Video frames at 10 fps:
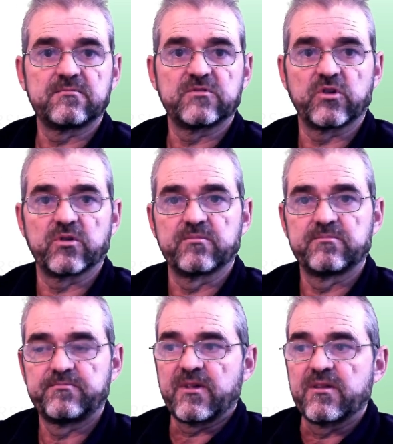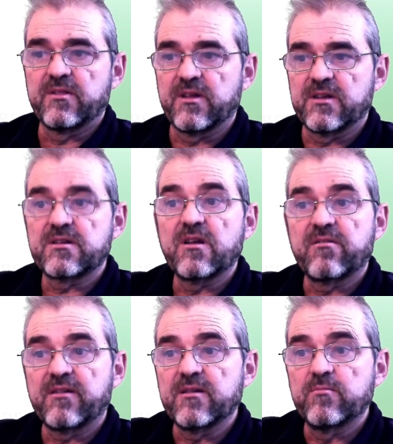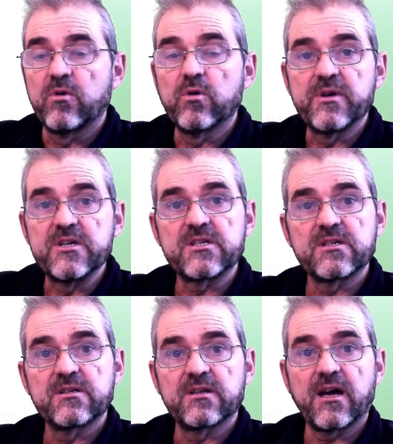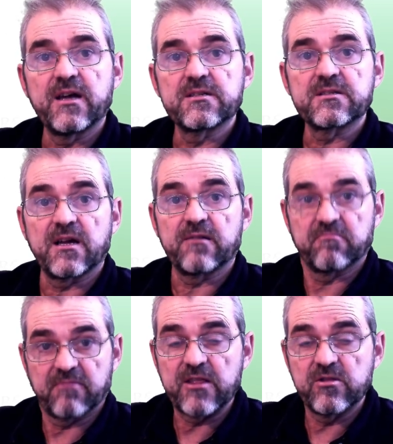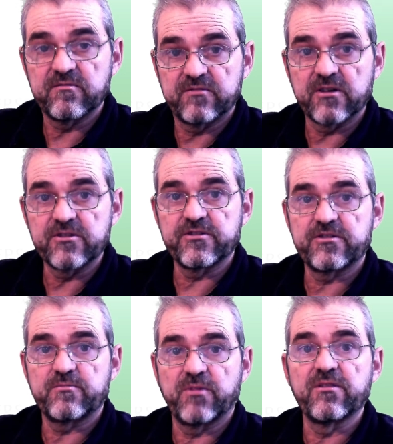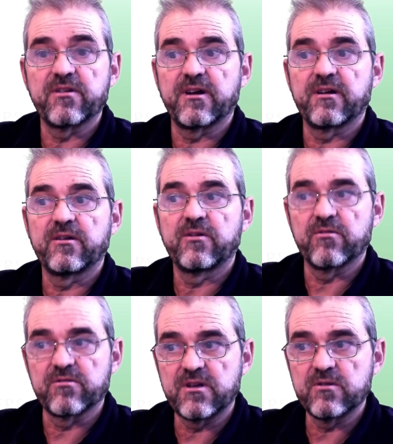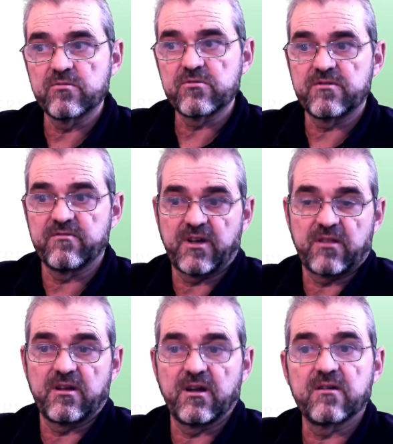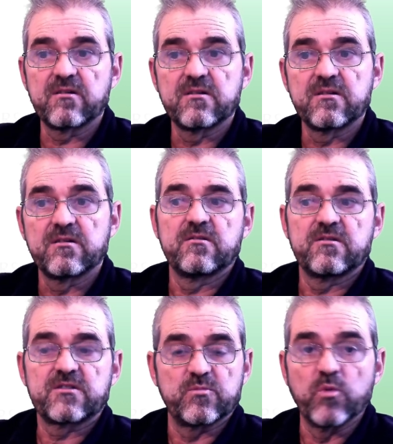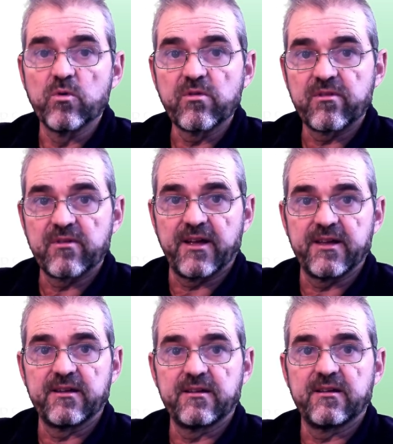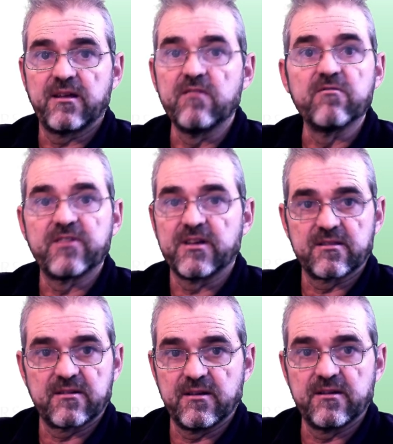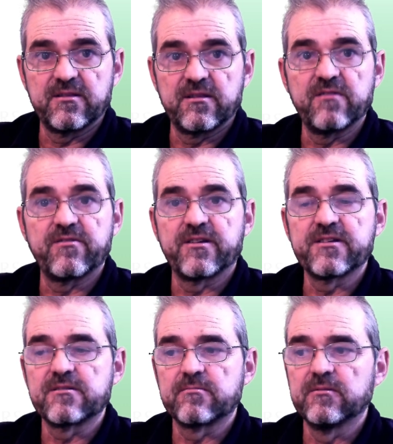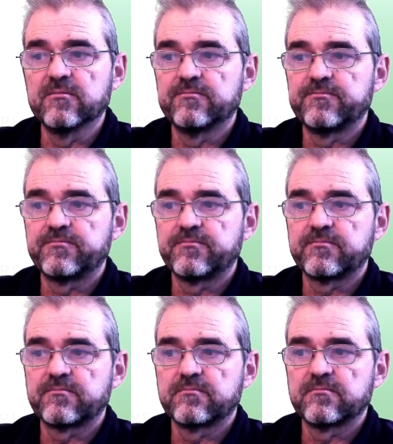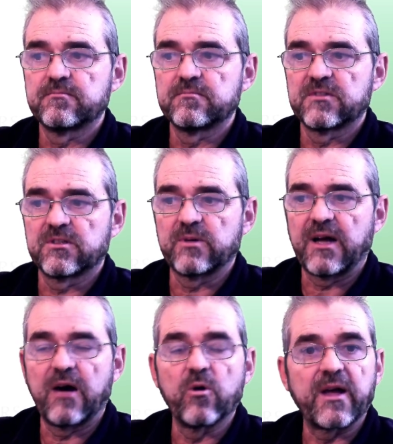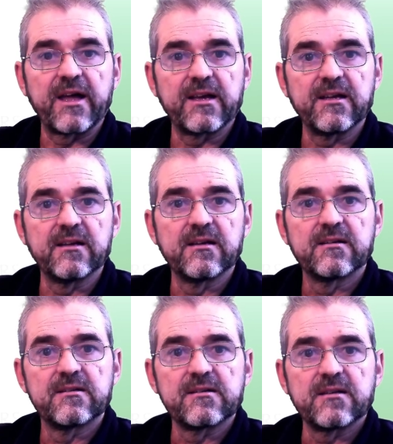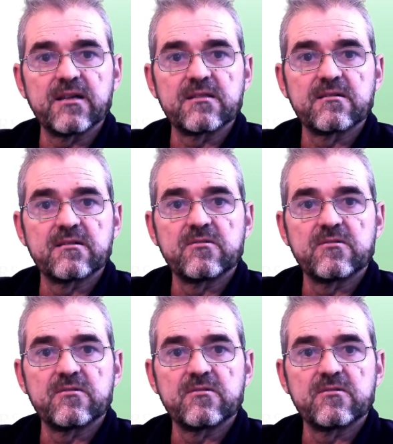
So these three bluish lines are random functions, but they are continuous. In fact, they are smooth, like infinitely differentiable. So how can I get